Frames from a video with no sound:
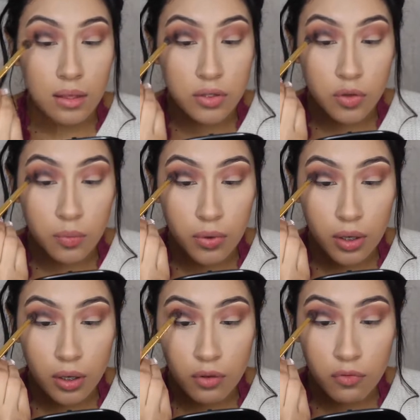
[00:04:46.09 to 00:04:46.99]
And so I'm
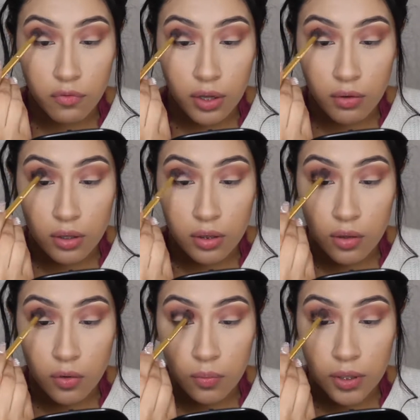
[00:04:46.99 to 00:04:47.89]
bringing it very
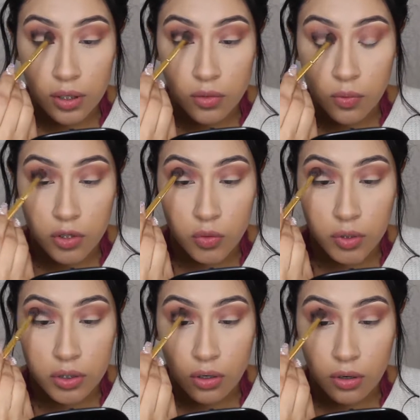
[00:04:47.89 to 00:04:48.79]
low because once
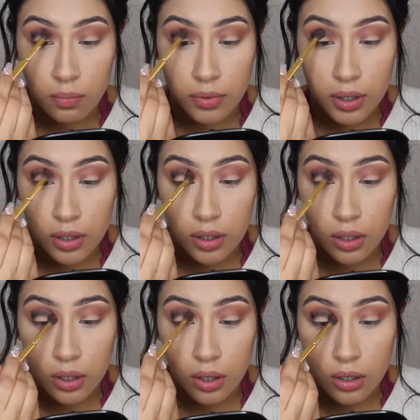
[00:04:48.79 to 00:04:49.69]
we start
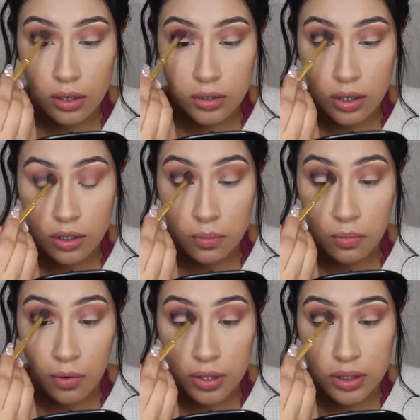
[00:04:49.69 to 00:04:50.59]
blending, it does end
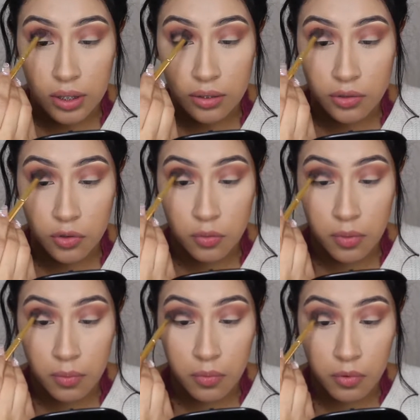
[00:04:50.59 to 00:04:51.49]
up rising a little
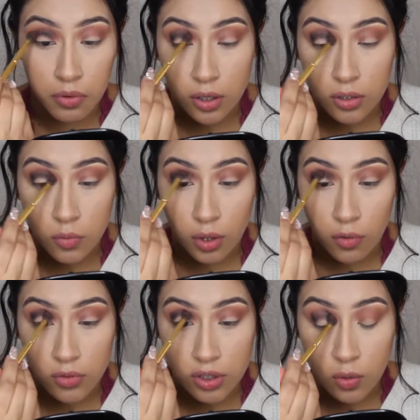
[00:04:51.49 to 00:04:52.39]
bit more because we
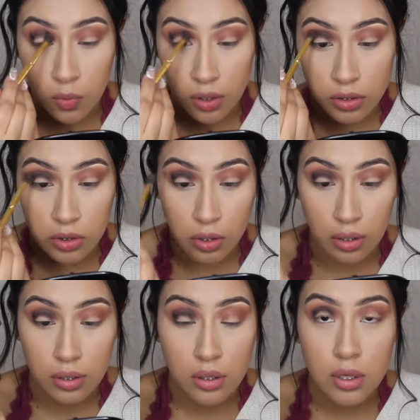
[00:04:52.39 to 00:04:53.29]
obviously want
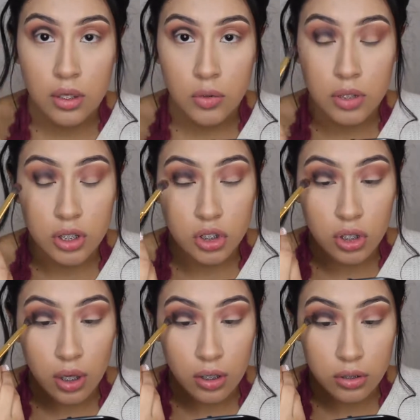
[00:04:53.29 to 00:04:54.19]
the
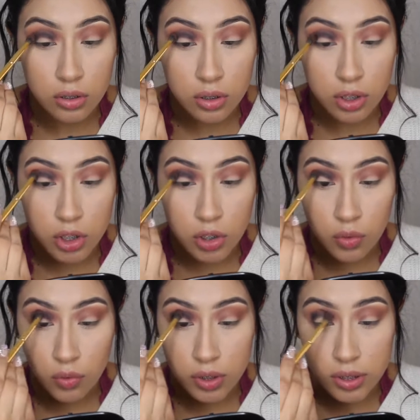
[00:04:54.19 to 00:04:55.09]
transition colors
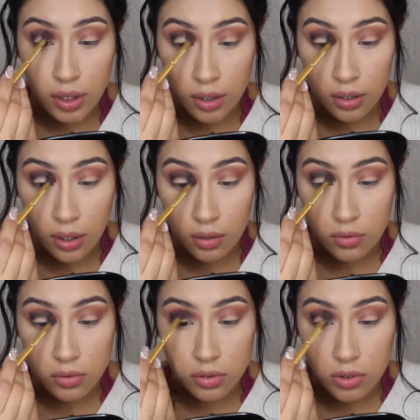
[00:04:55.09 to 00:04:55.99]
to stand
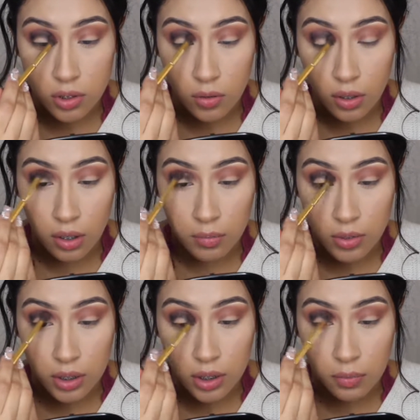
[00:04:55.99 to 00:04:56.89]
out. So I'm
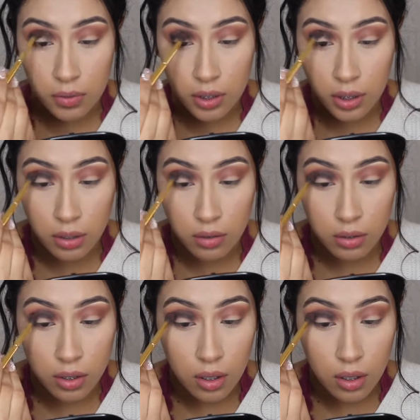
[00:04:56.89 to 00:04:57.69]
going to keep it here.